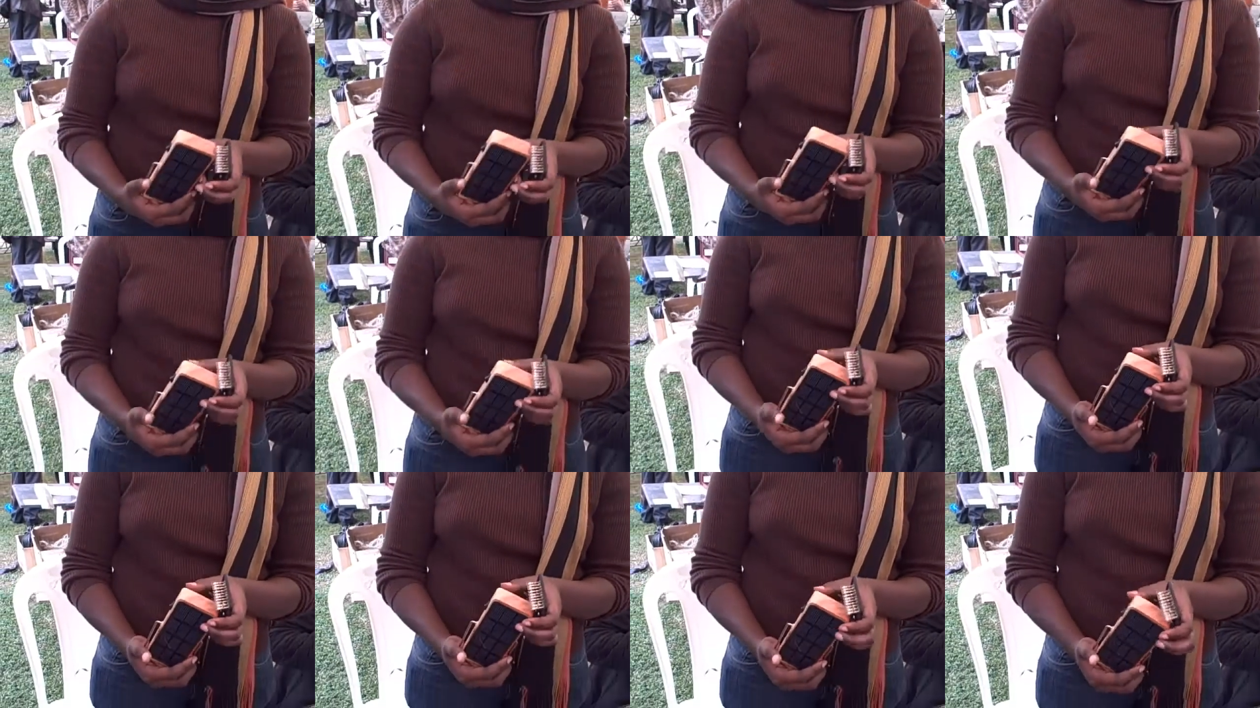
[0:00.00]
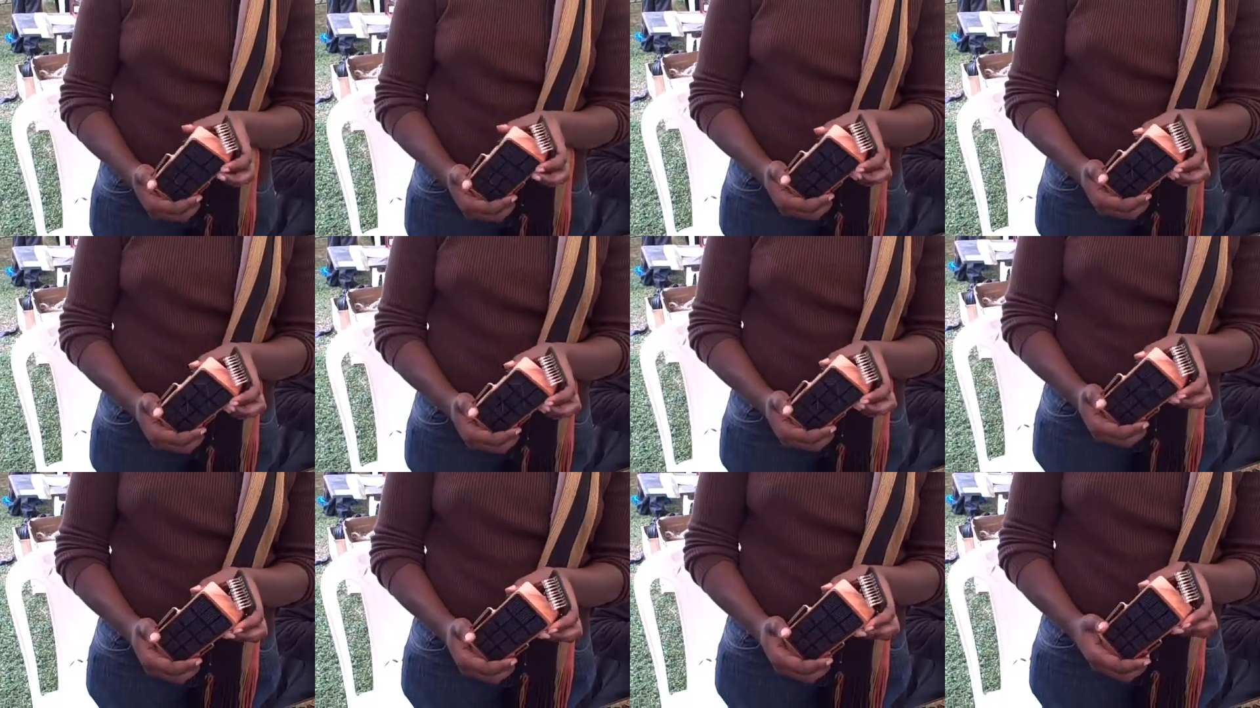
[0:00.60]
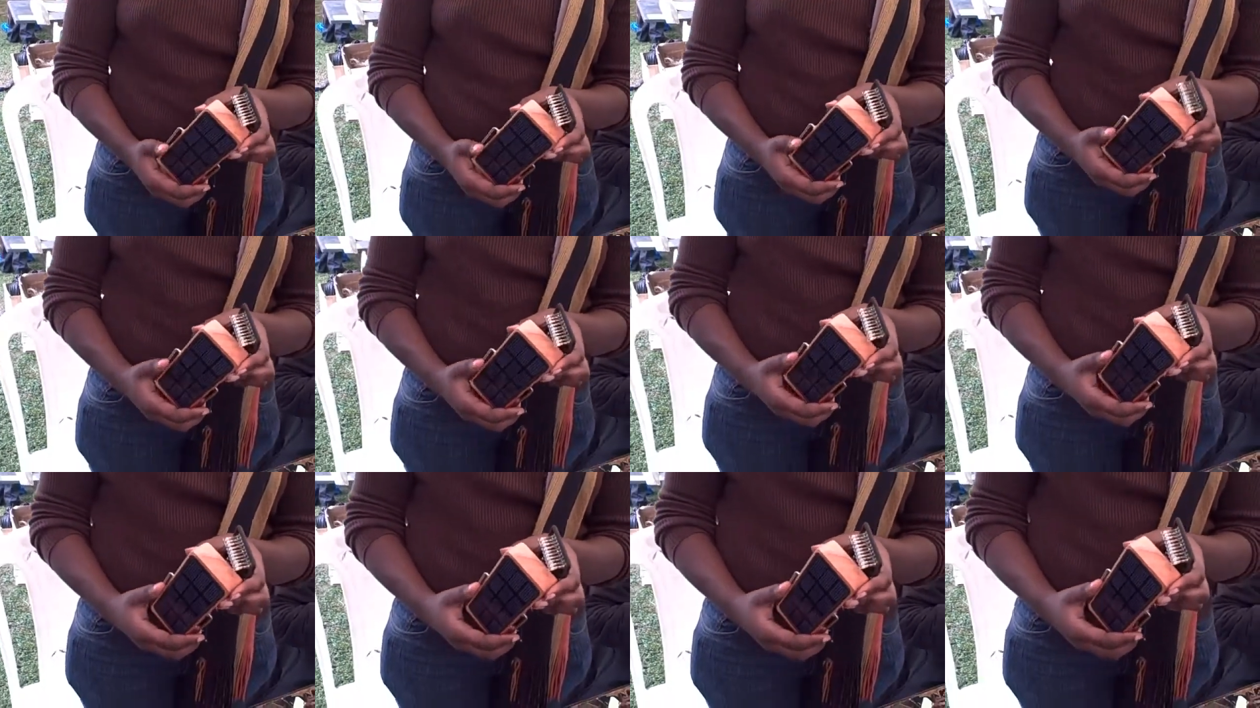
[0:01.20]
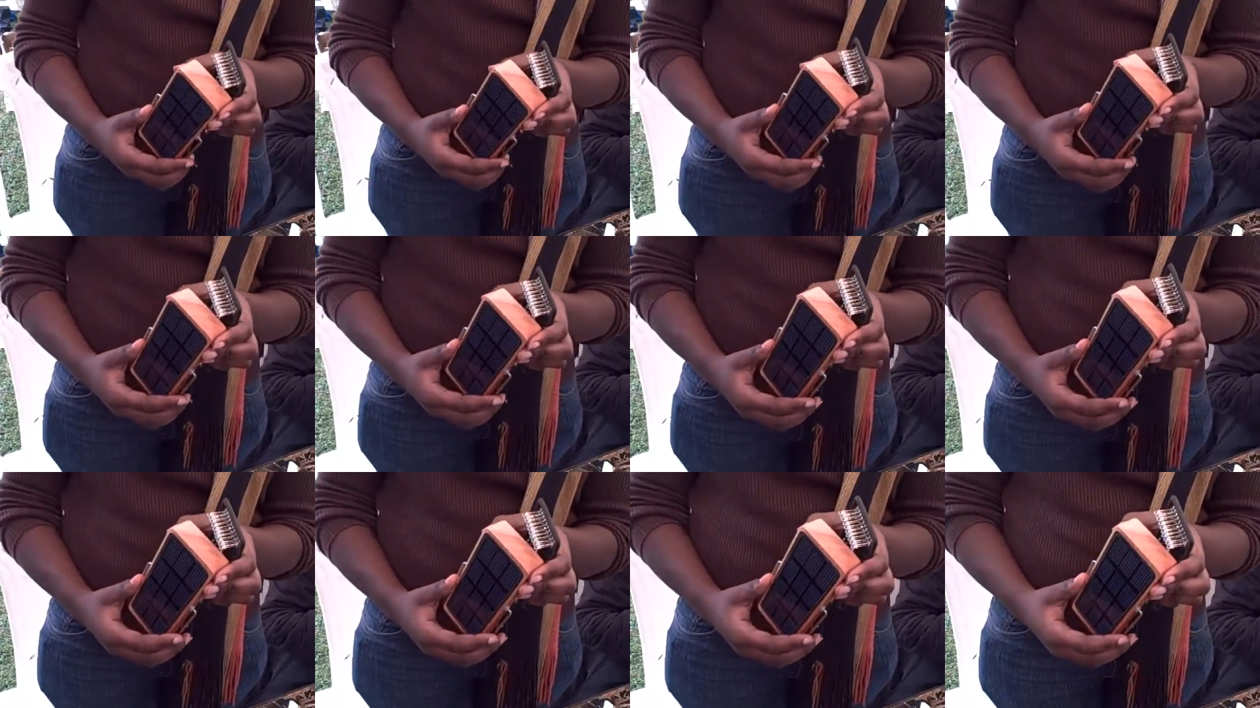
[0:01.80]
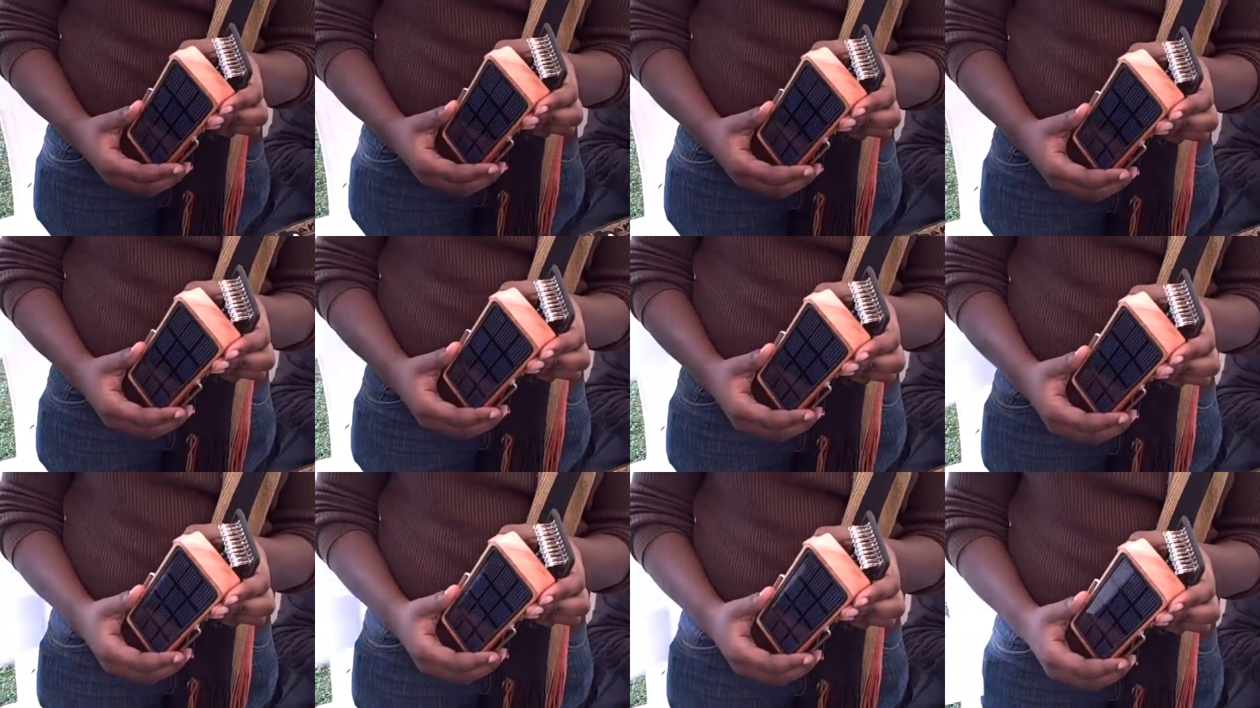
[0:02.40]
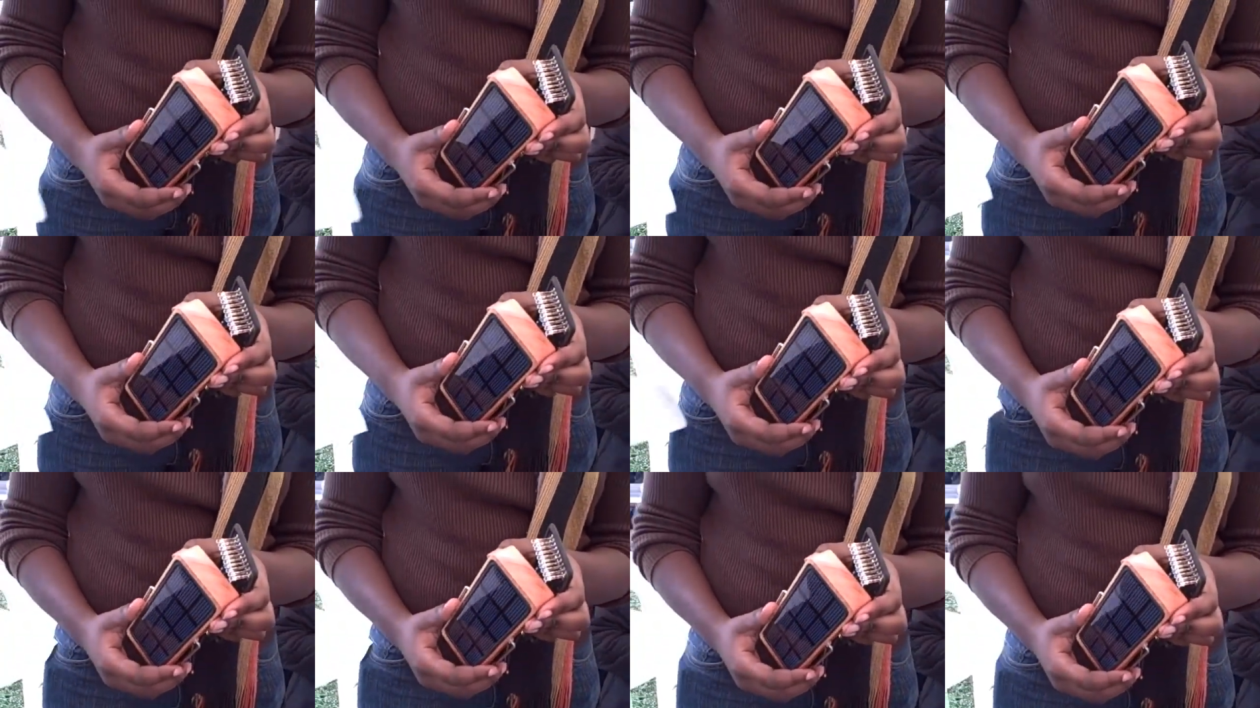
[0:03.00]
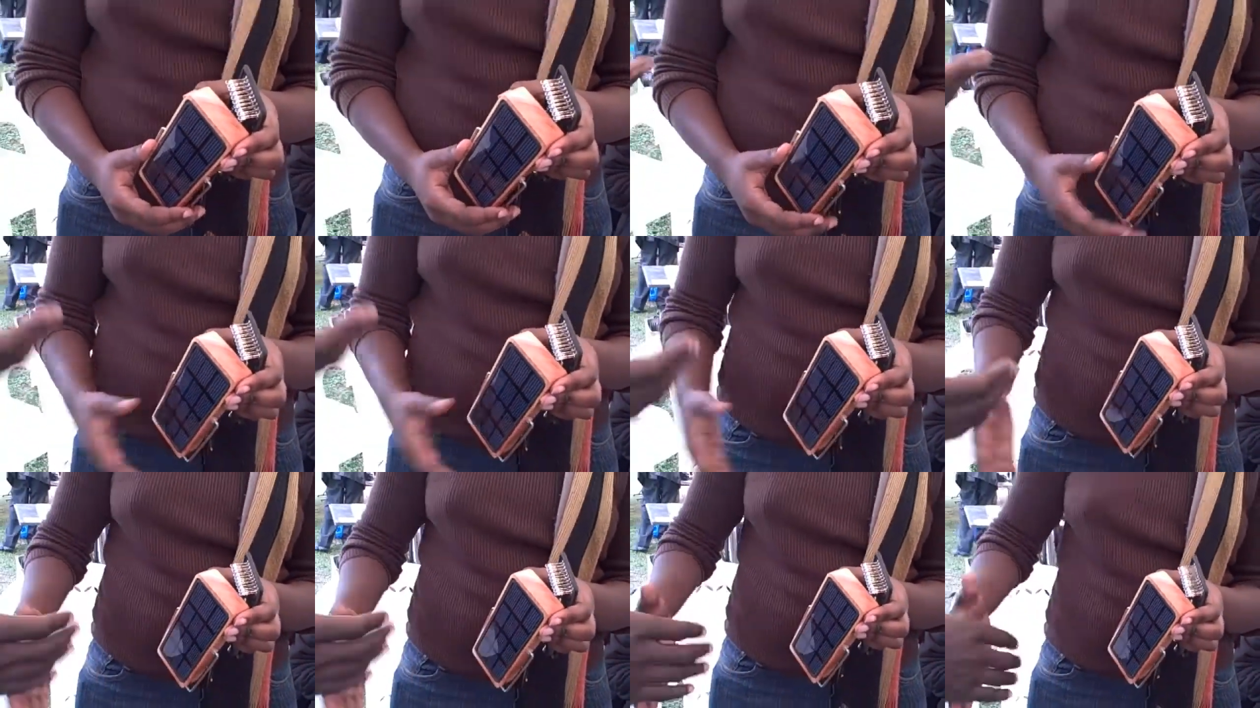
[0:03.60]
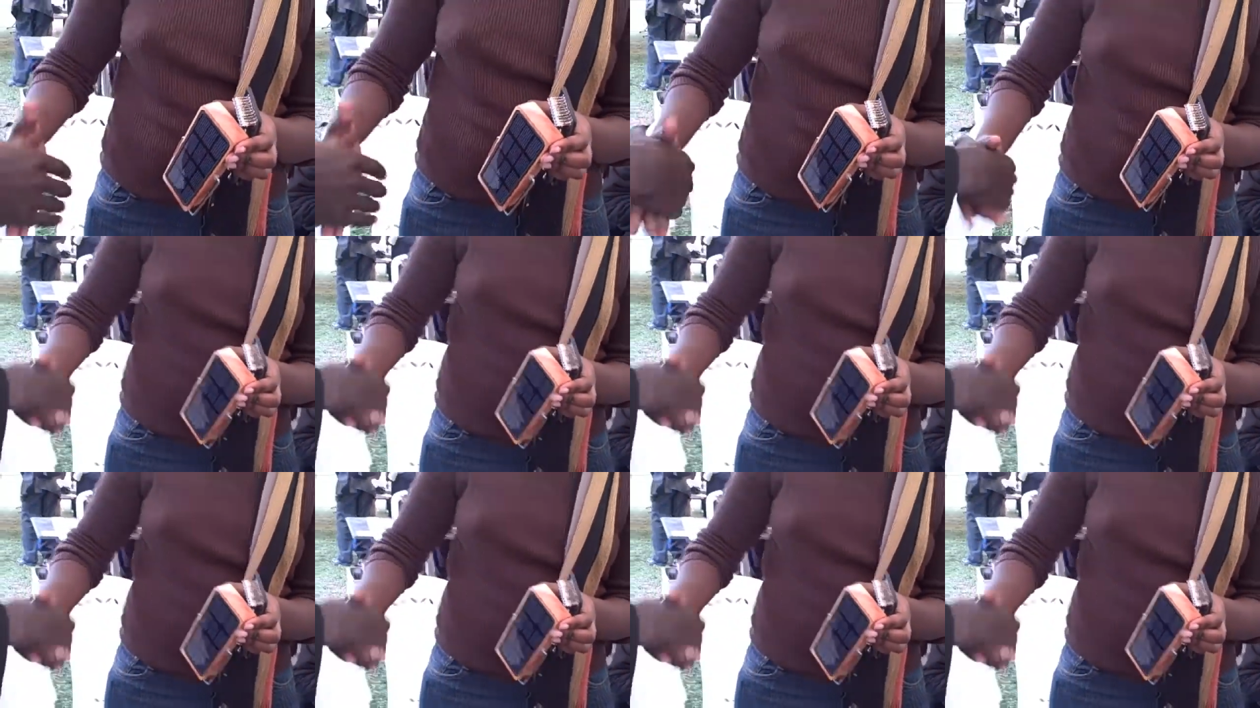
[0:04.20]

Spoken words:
Nobody's mouth can be seen.